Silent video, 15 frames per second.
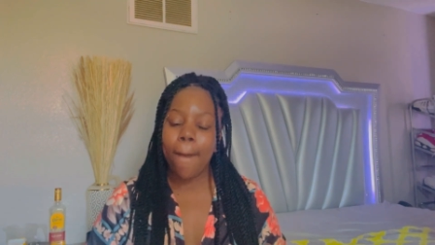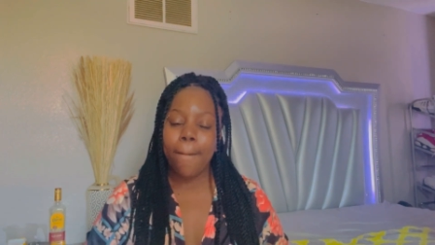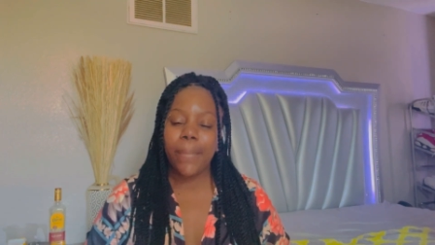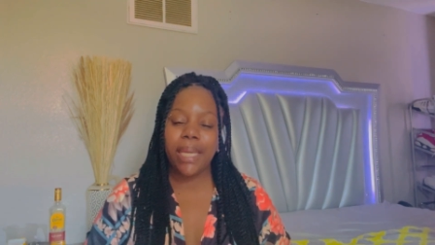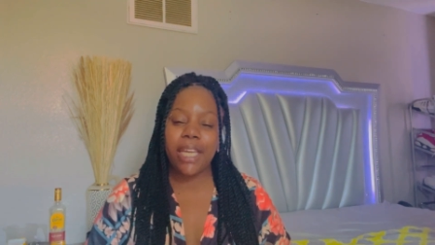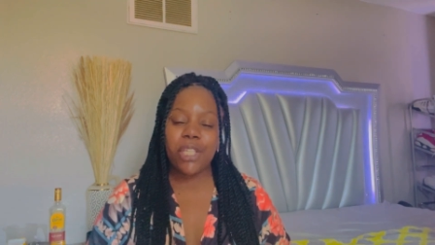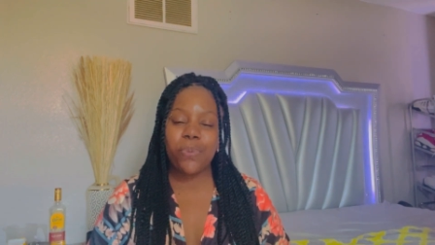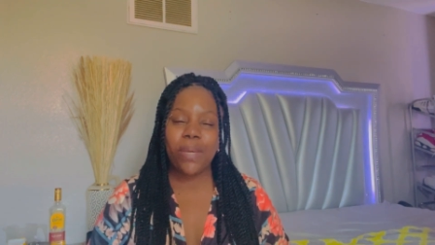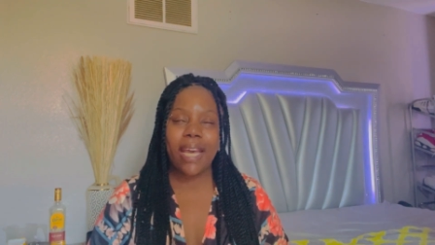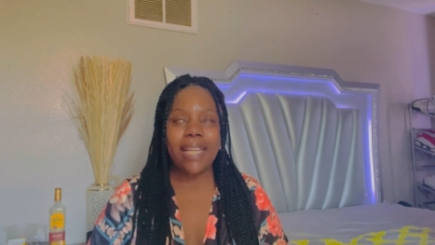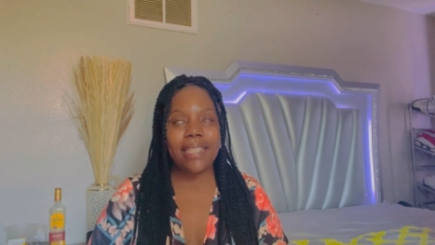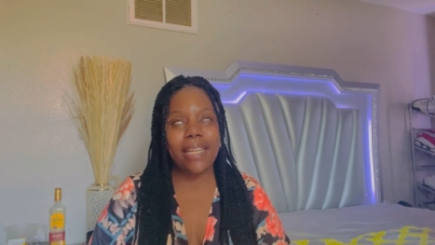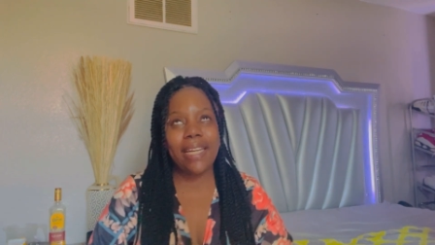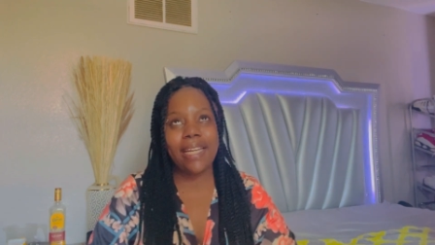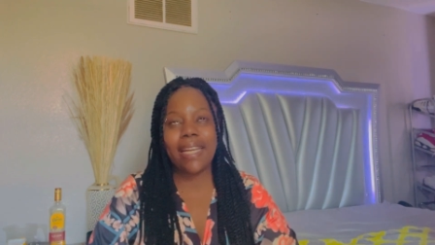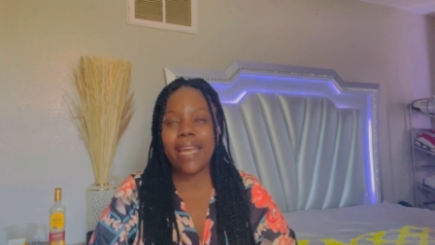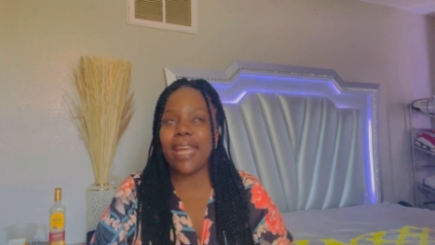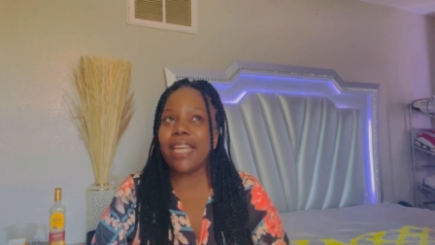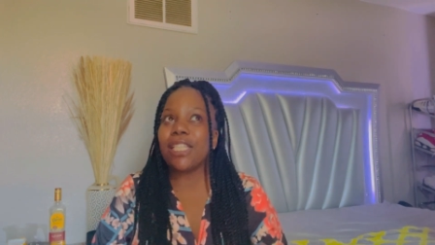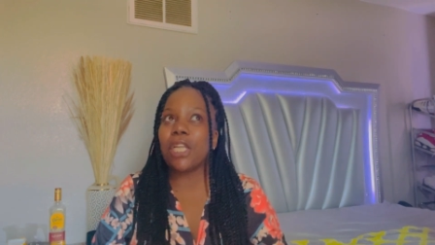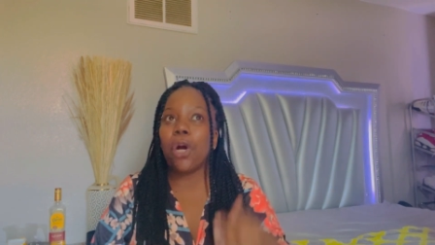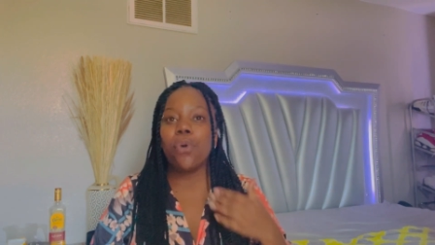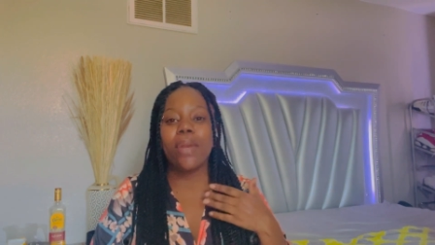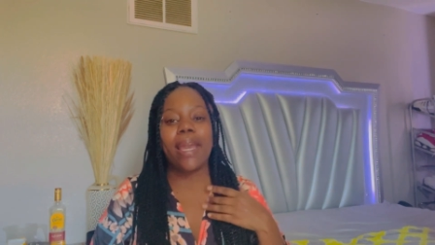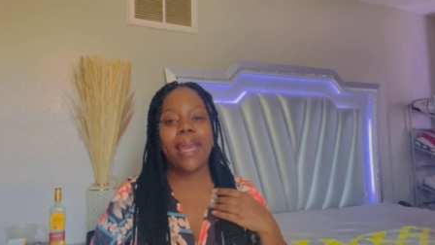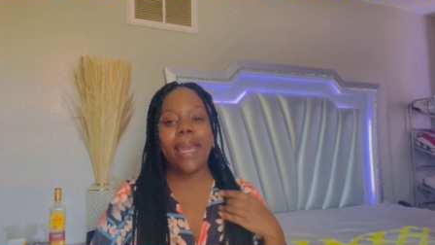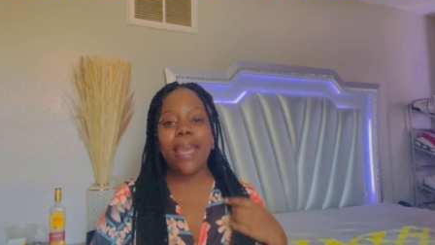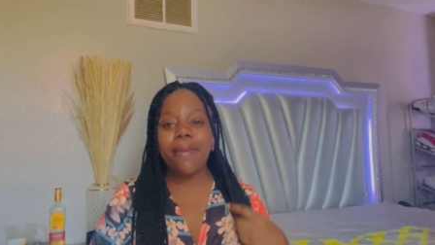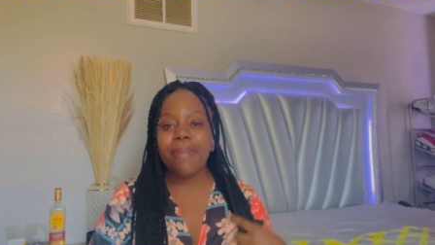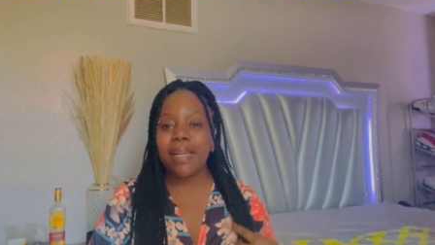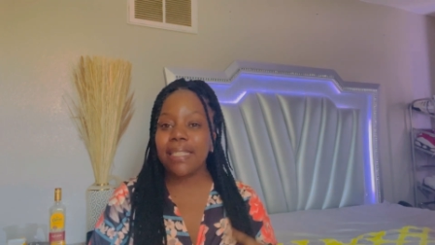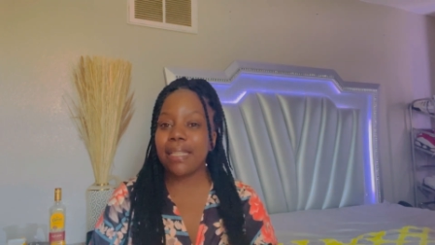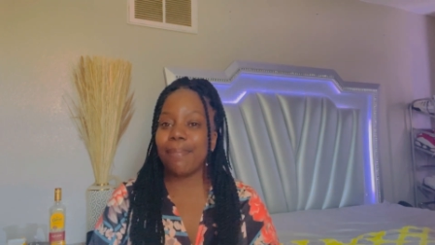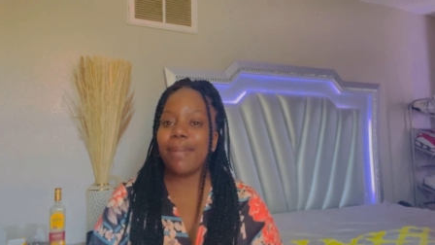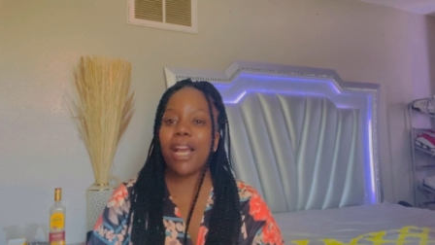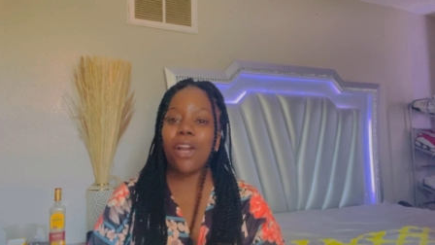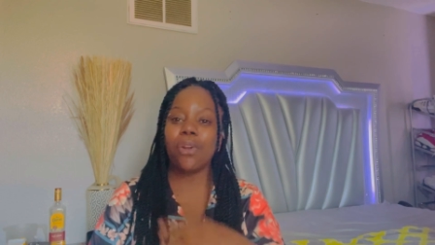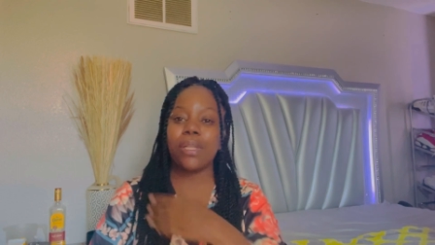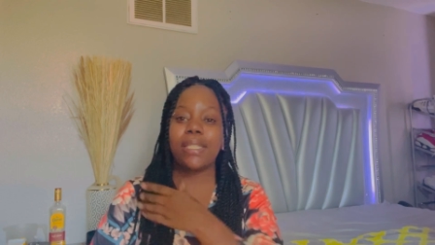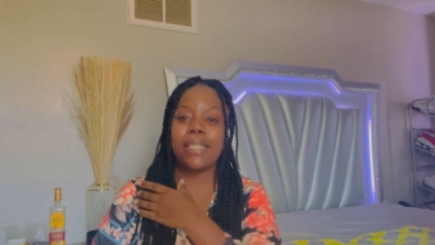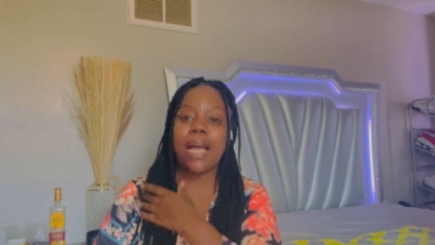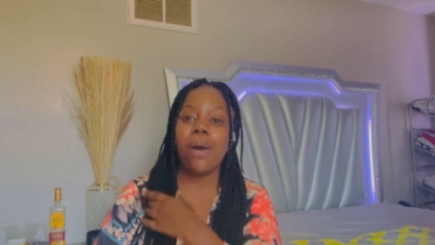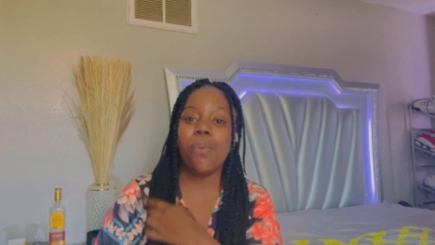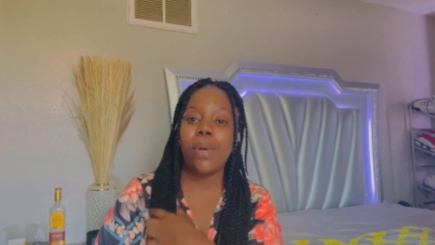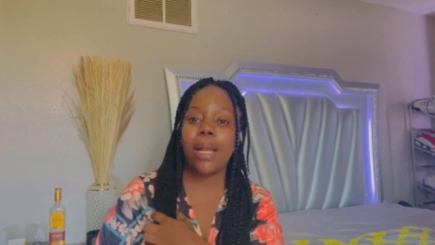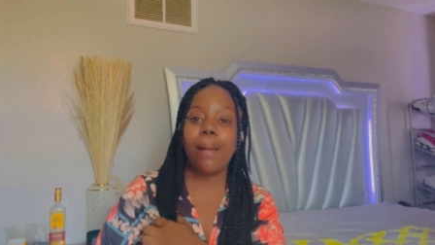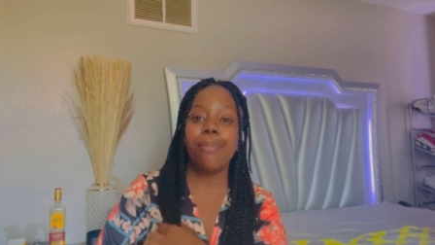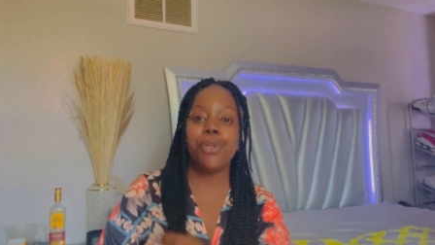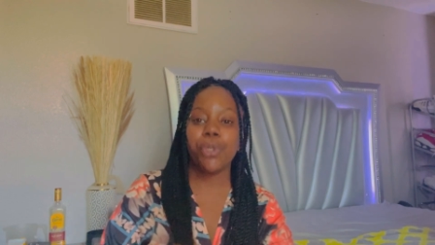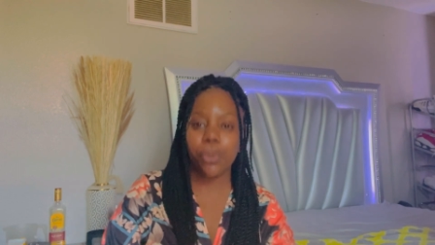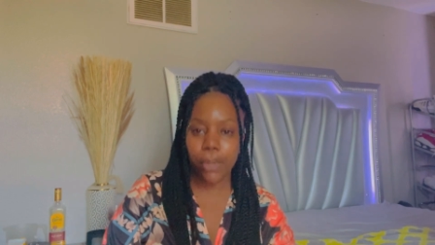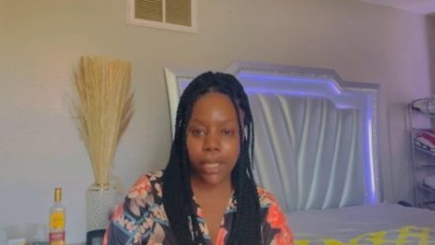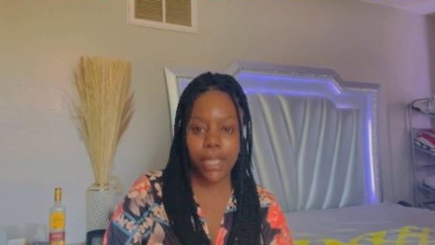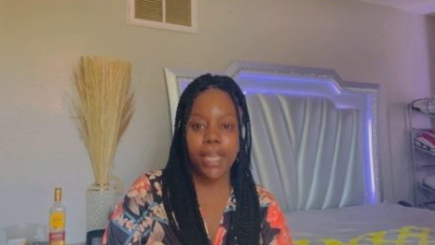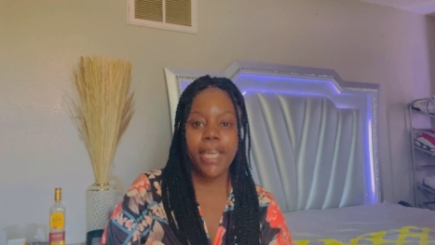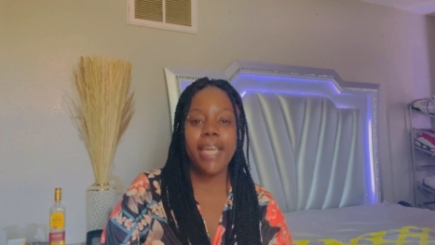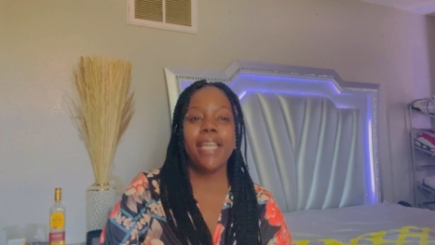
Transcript: But guess what? At the end of the day, it's okay because I'm not going to stop what I'm doing.